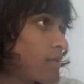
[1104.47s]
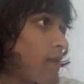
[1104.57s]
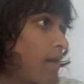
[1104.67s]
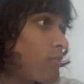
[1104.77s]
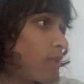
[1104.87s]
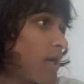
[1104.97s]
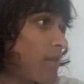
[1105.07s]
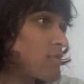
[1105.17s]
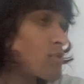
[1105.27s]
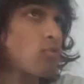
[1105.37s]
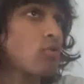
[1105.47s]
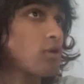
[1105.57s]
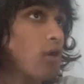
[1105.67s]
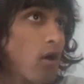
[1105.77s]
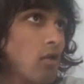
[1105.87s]
that we have
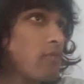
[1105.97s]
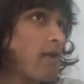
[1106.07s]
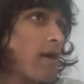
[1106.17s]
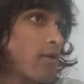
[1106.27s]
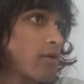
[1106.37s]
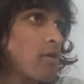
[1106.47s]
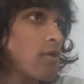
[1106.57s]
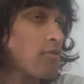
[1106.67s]
stored all of our